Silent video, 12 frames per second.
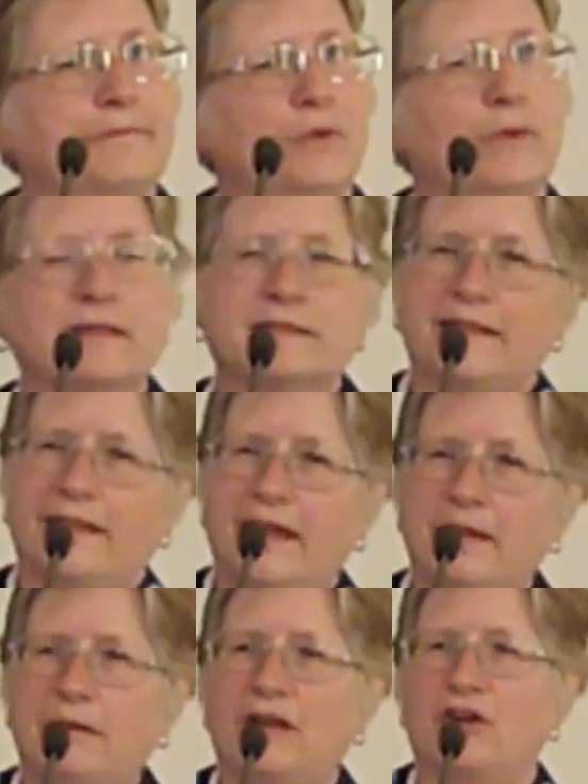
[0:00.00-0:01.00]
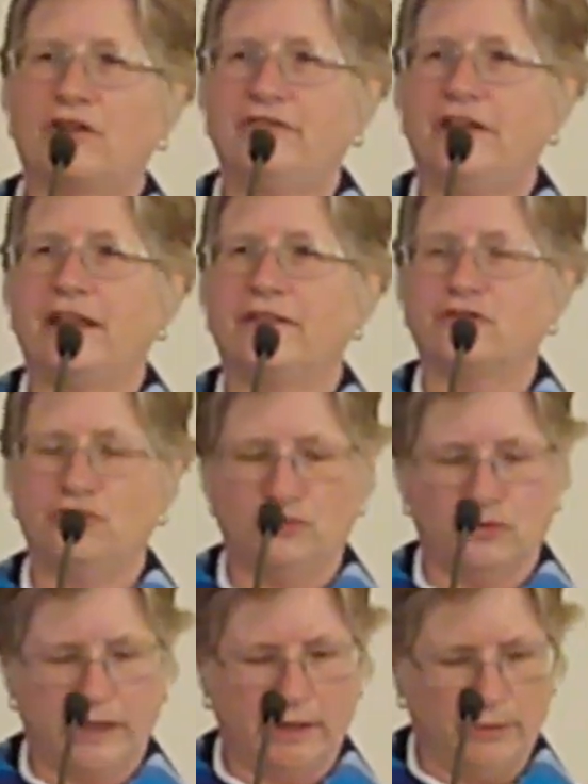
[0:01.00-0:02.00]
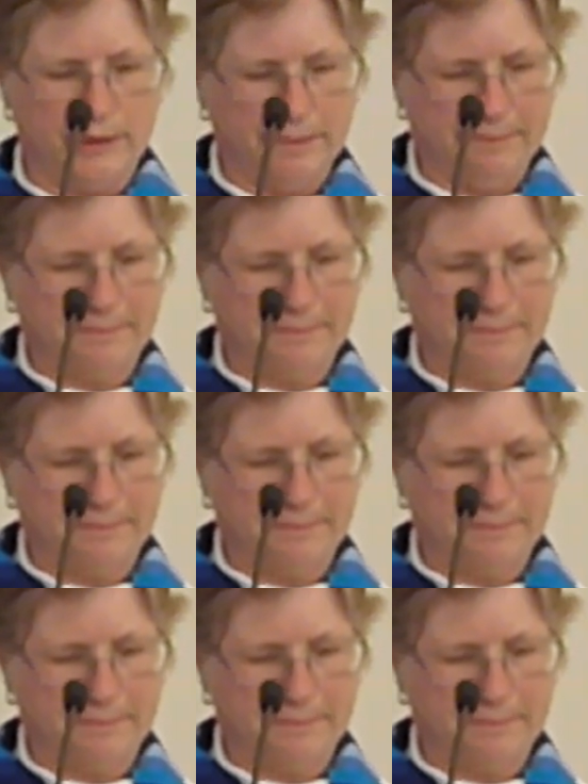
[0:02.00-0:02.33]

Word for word: We can say that about our faith too, can't we?